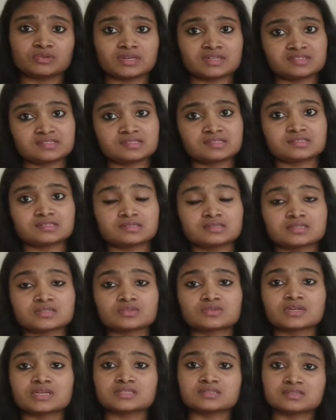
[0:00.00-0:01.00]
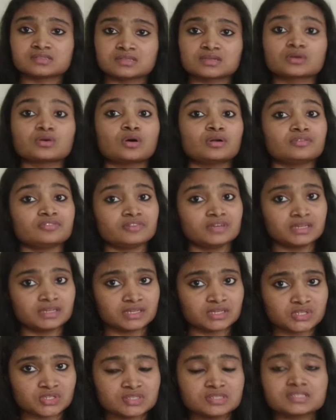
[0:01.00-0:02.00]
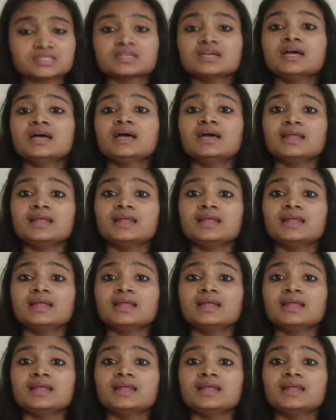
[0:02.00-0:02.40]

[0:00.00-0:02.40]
transistors or transistor configurations,